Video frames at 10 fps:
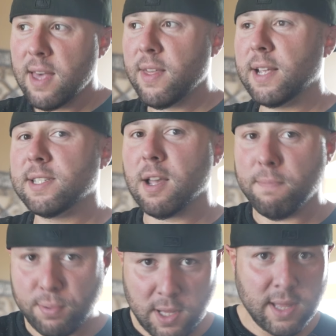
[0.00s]
that it's a
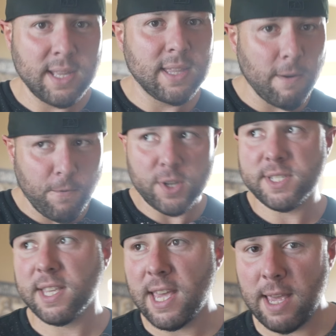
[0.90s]
completely different
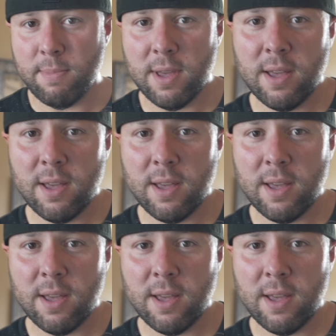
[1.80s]
scheme